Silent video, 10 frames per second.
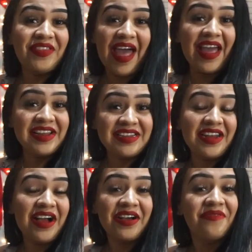that it did
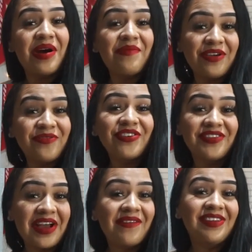not come out my first
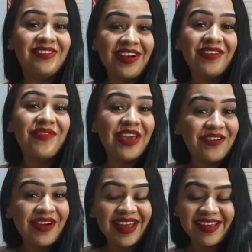time I tried to make
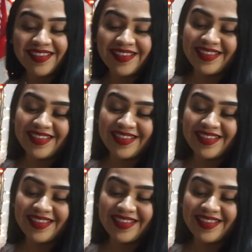rice.